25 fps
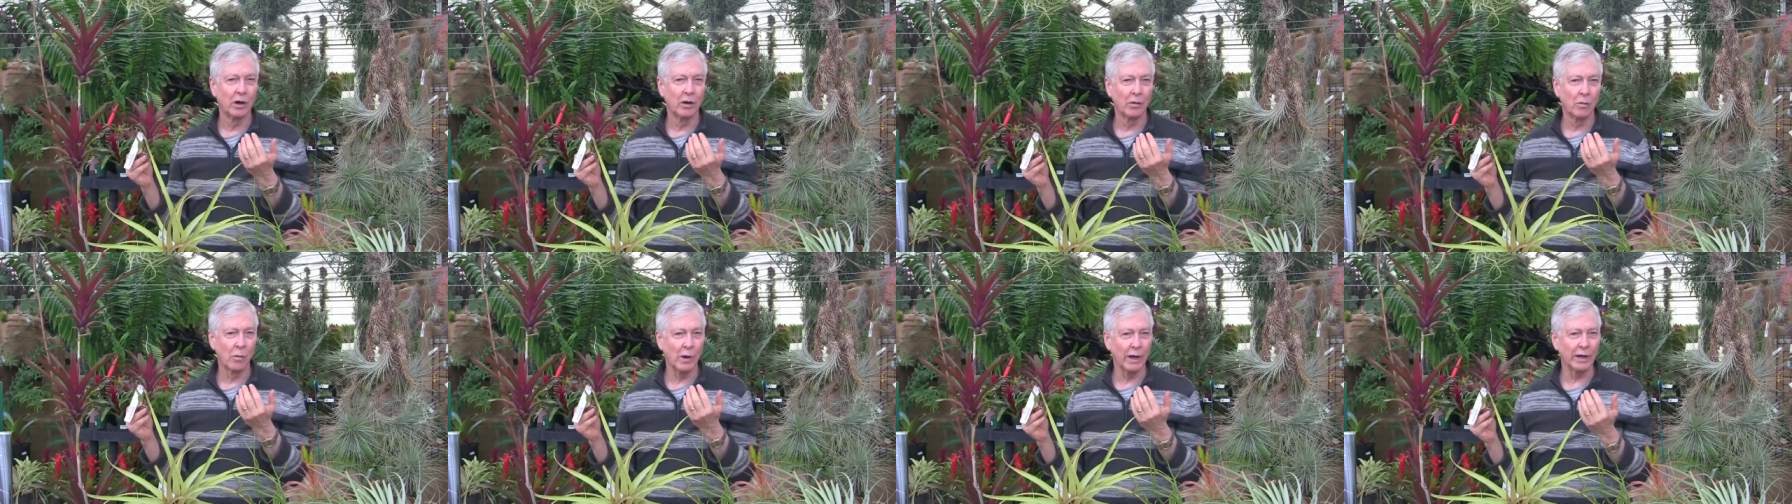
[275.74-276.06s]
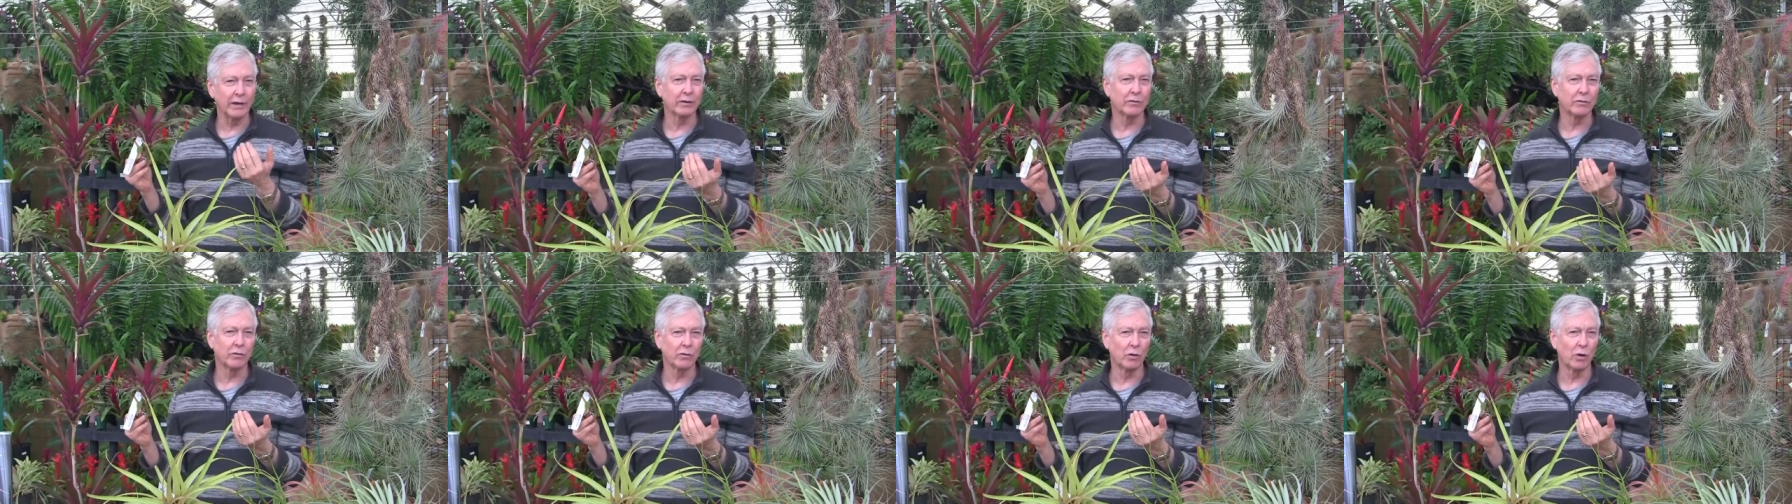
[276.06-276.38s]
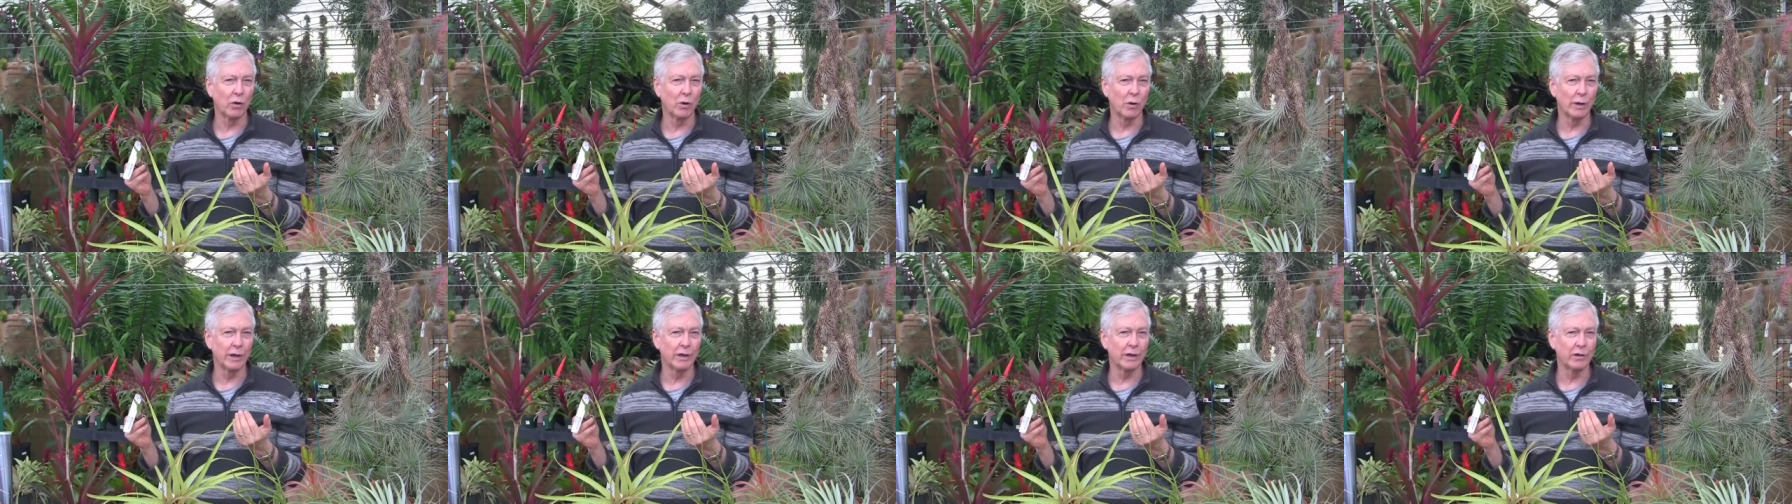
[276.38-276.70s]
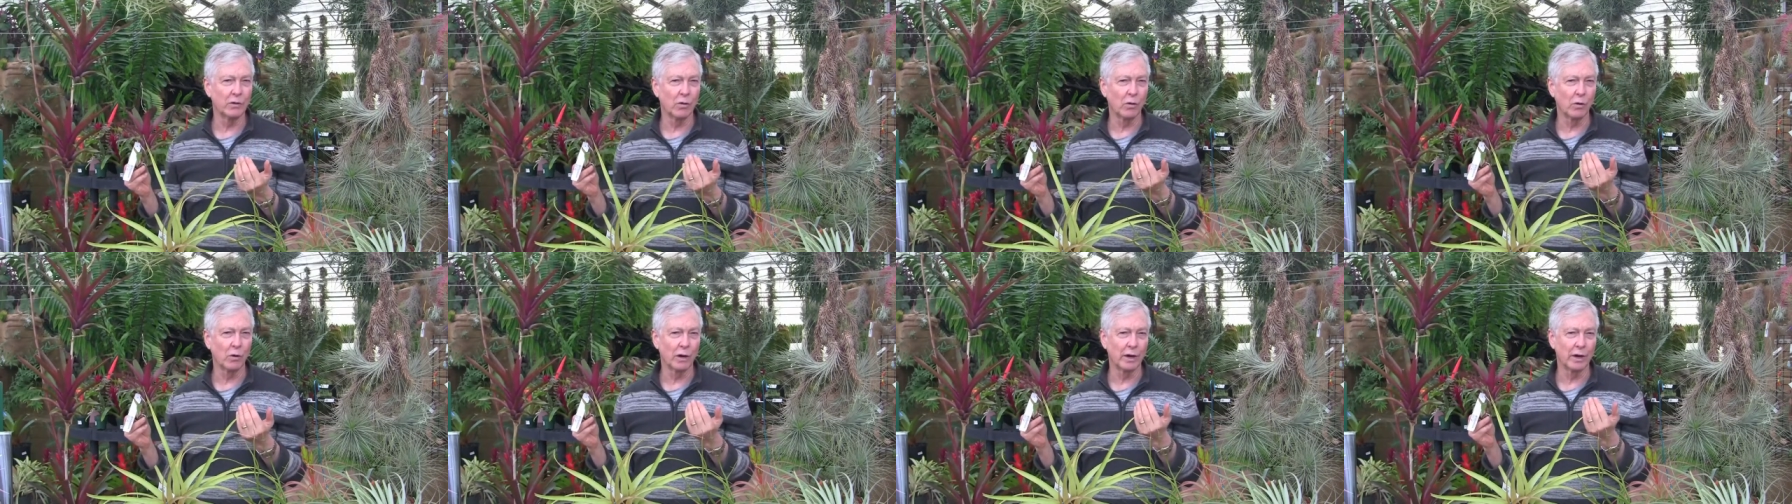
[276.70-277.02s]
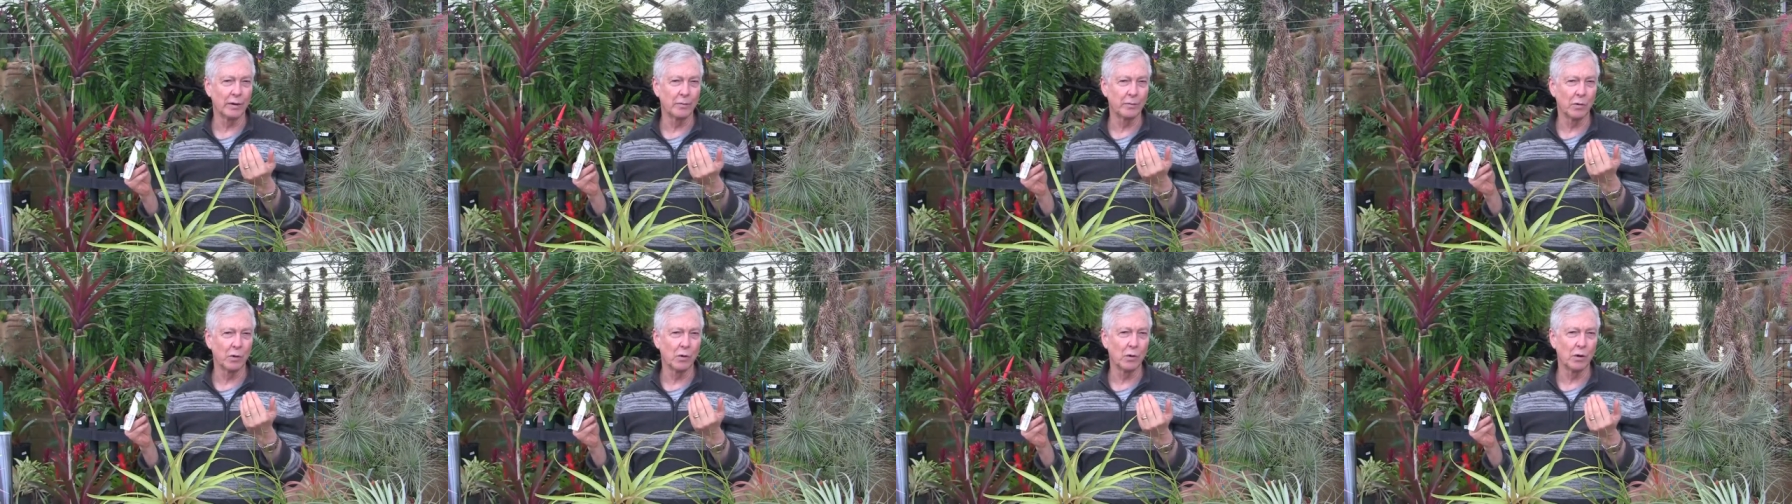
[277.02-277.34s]
wet growing or
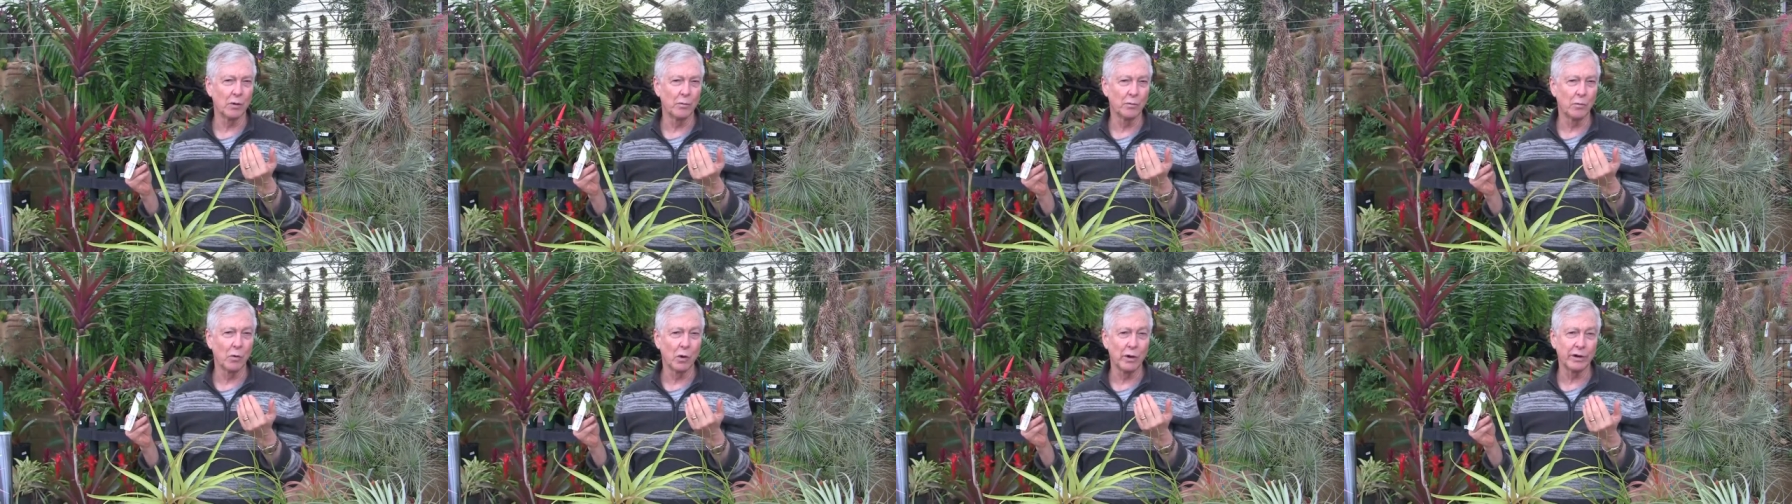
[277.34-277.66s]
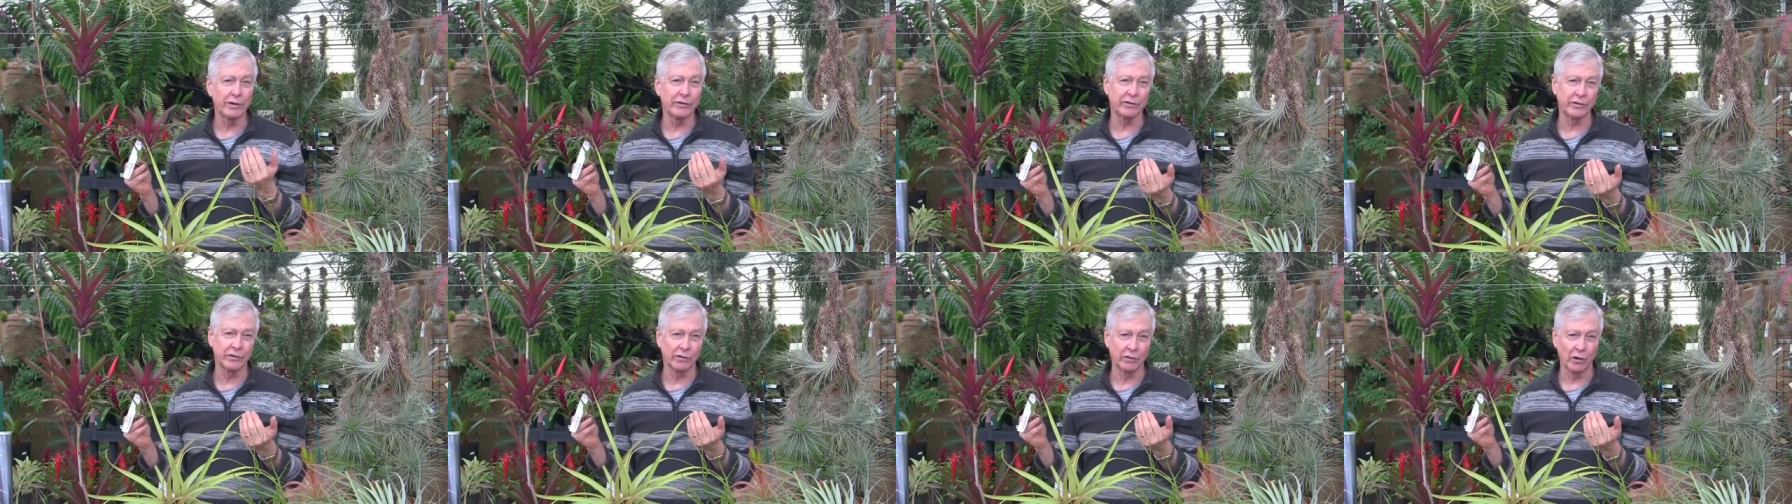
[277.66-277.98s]
a more moist